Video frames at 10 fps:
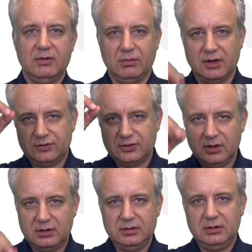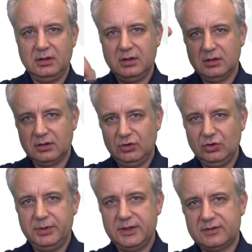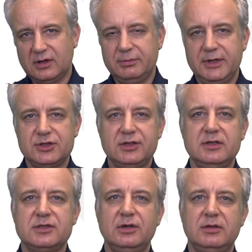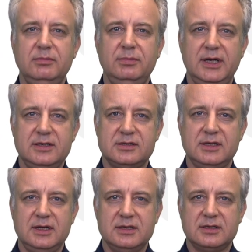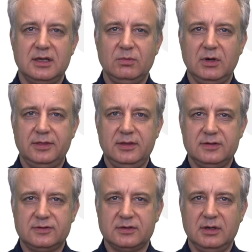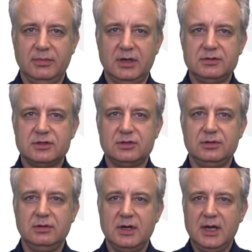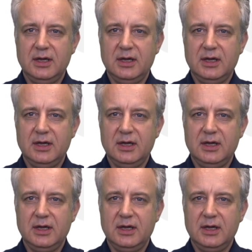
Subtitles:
where certain qubits are measured in certain bases, and what this amounts to